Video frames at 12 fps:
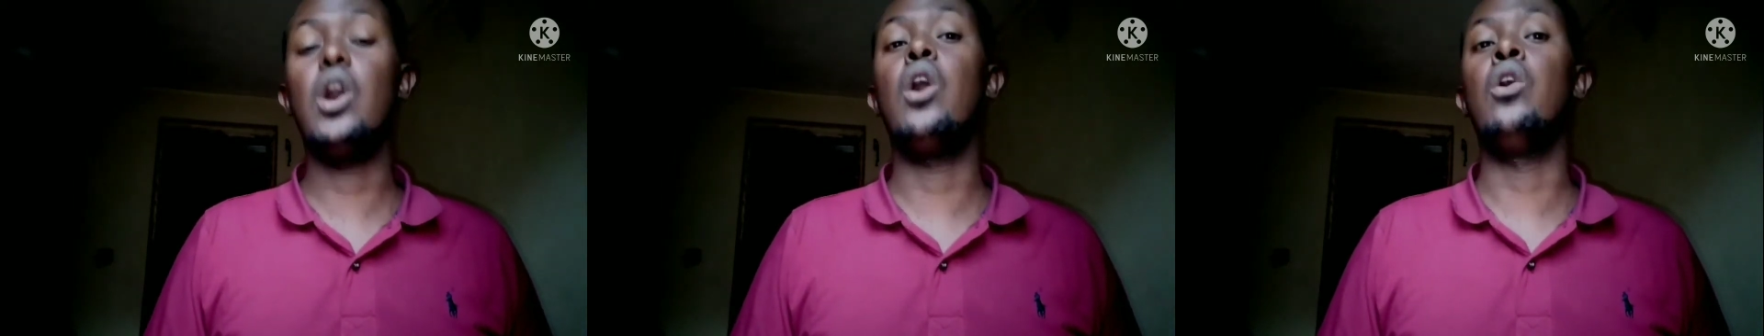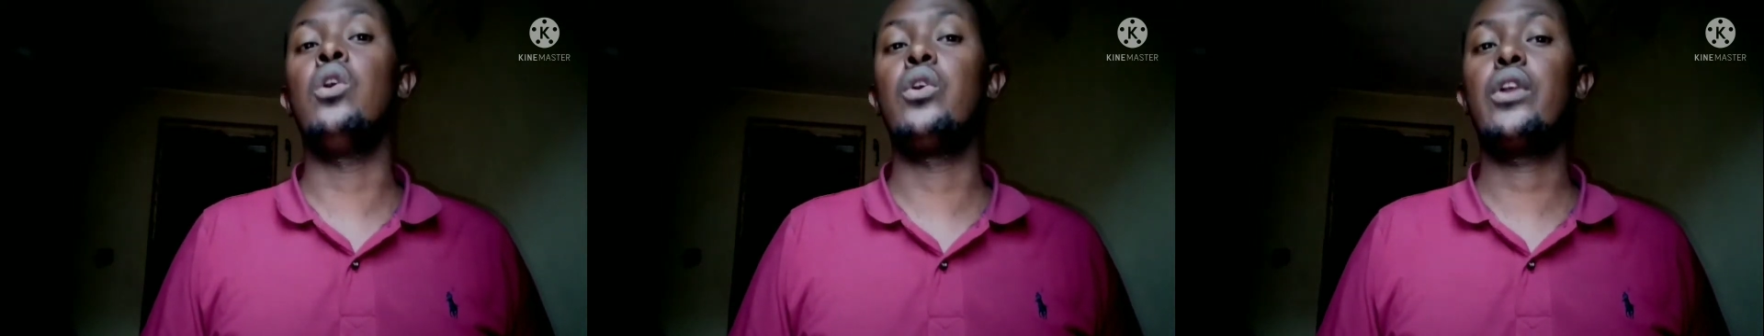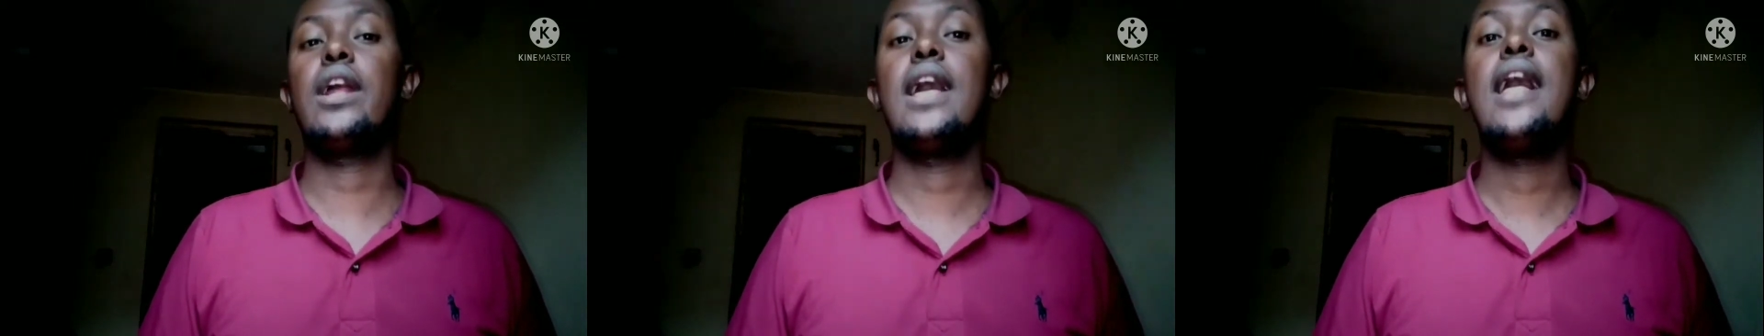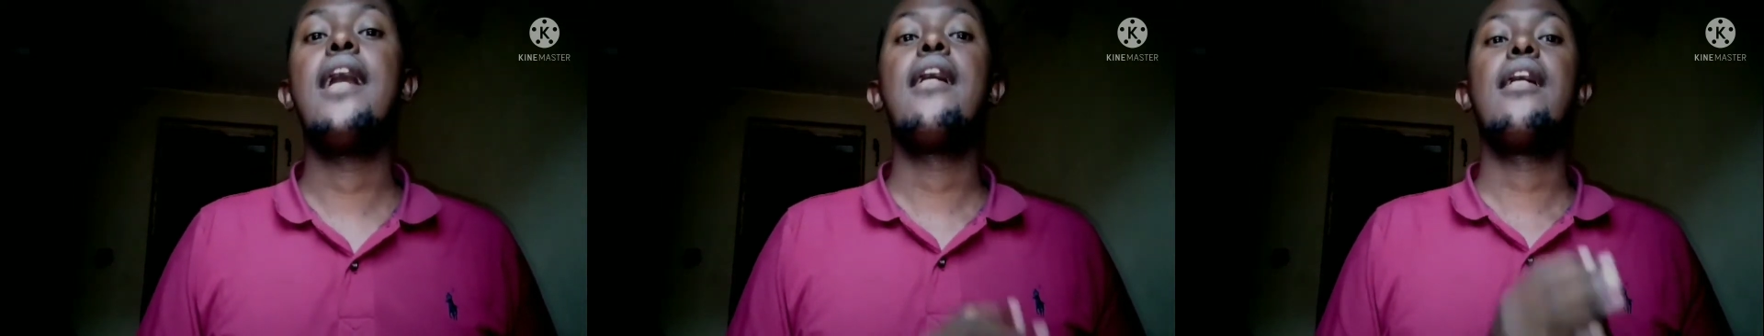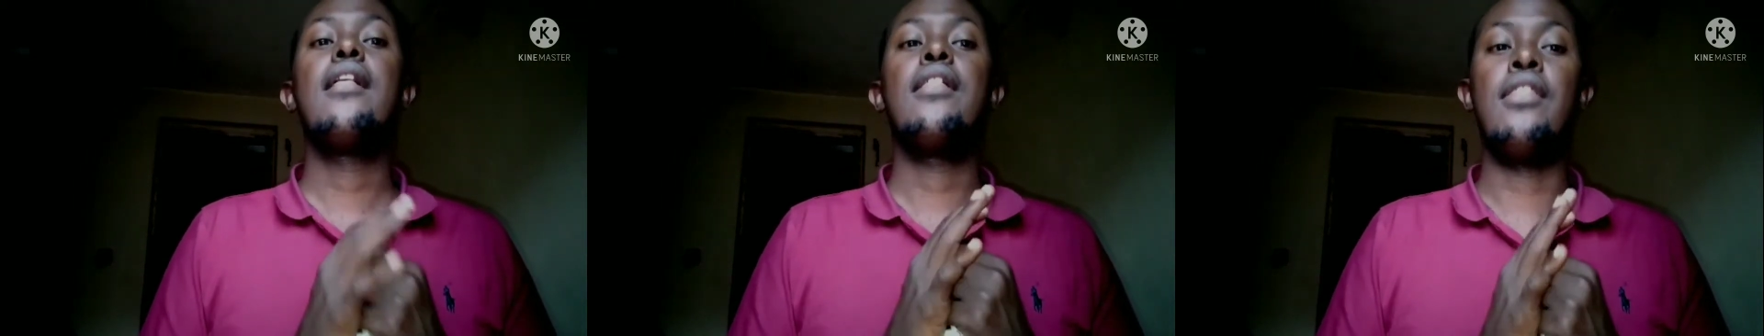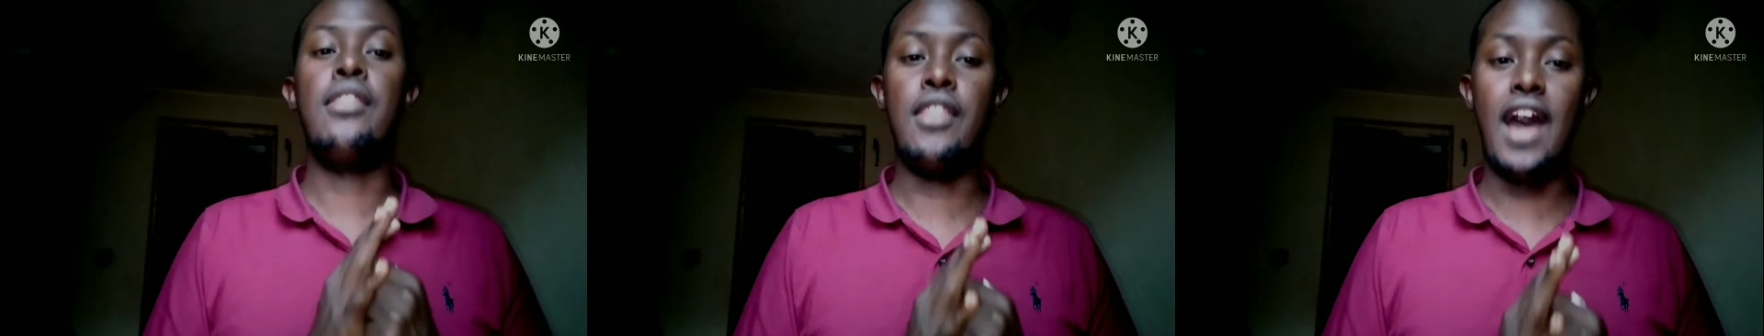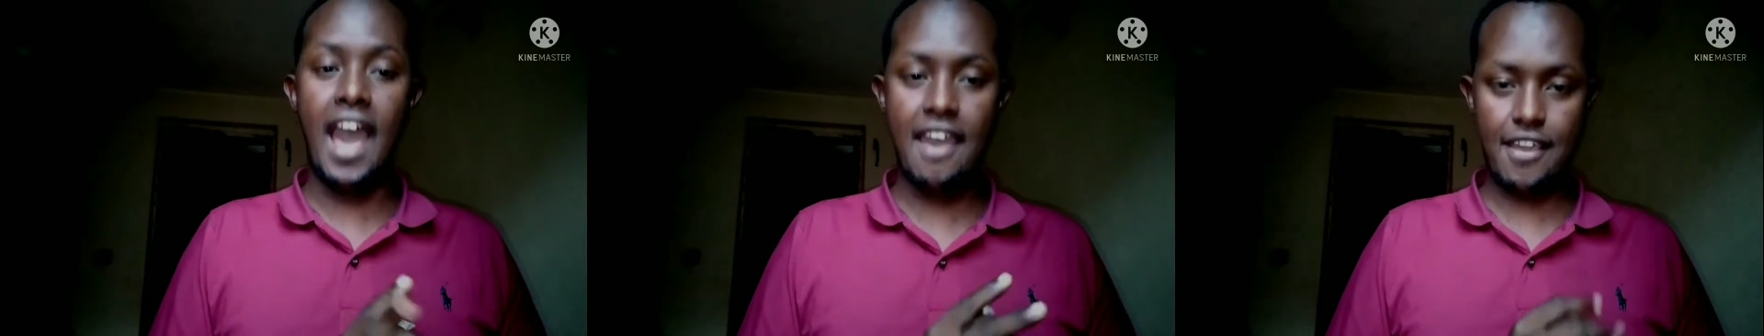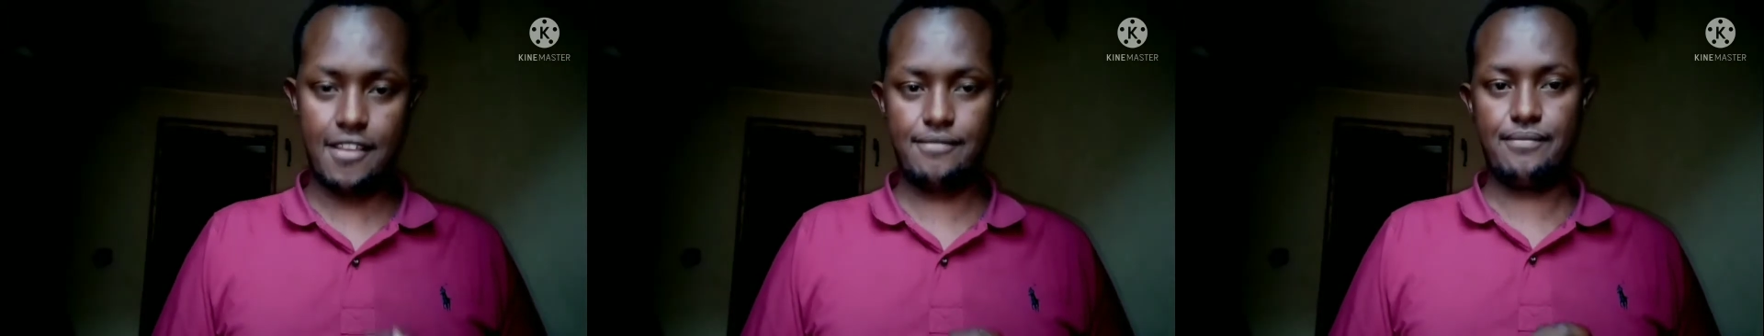or the
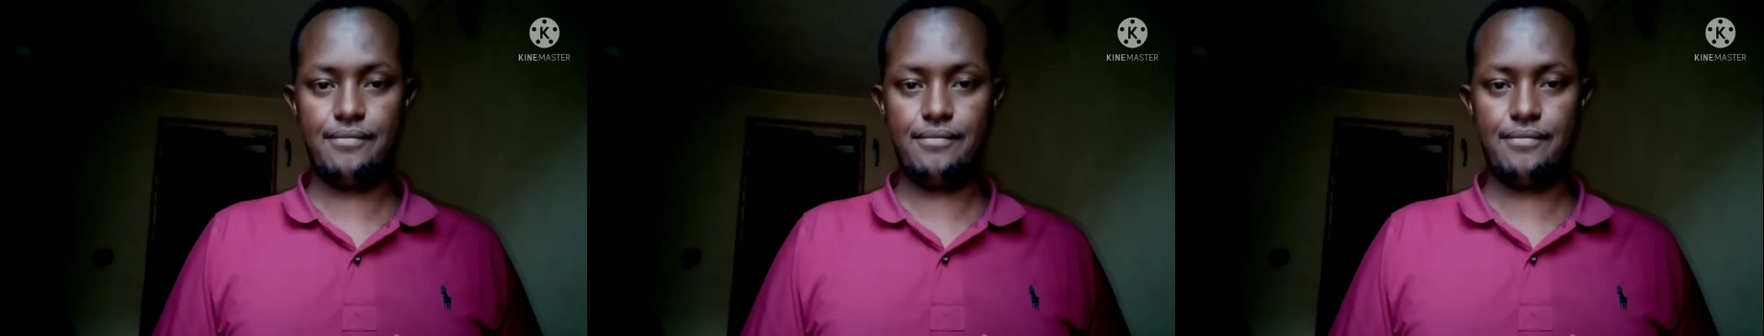other.